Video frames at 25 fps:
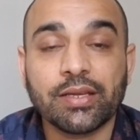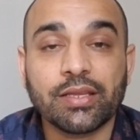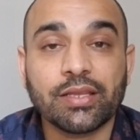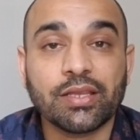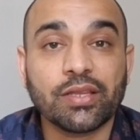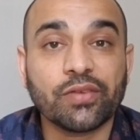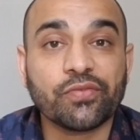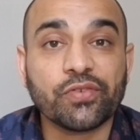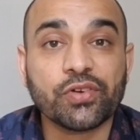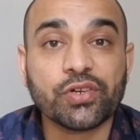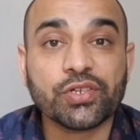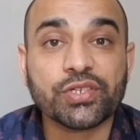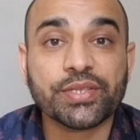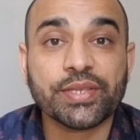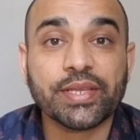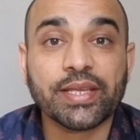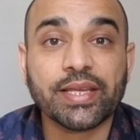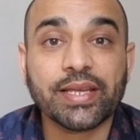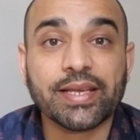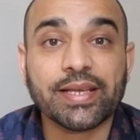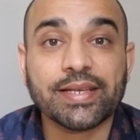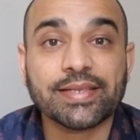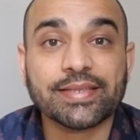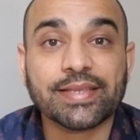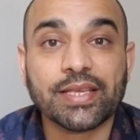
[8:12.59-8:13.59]
The first
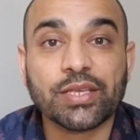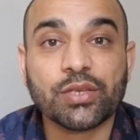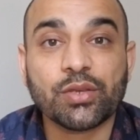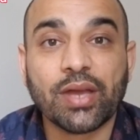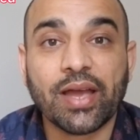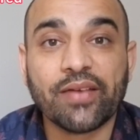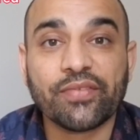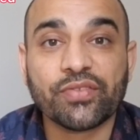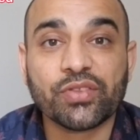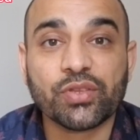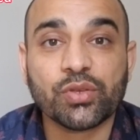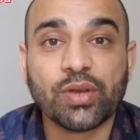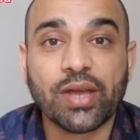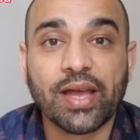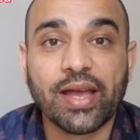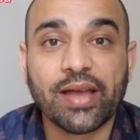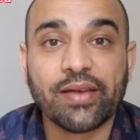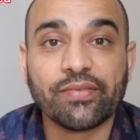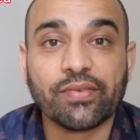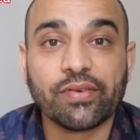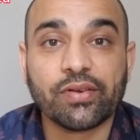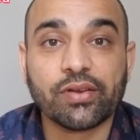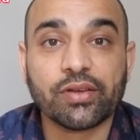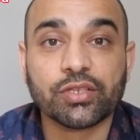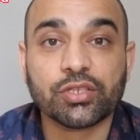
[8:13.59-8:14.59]
thing is that you have to
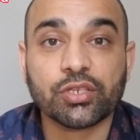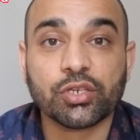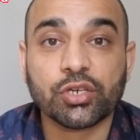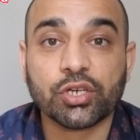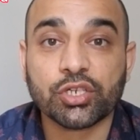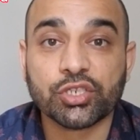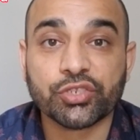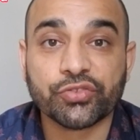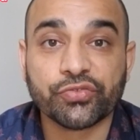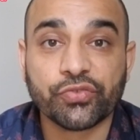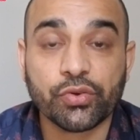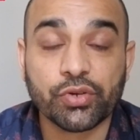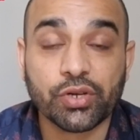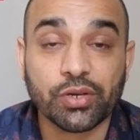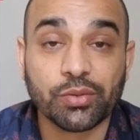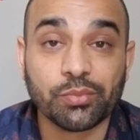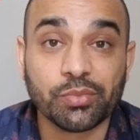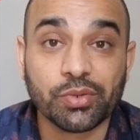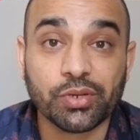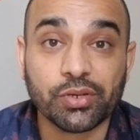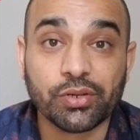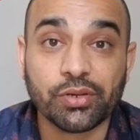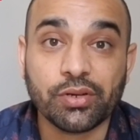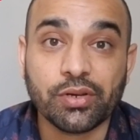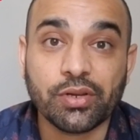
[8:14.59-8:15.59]
have a Turkish phone
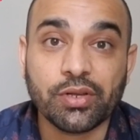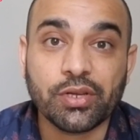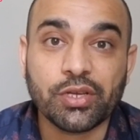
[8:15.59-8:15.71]
number.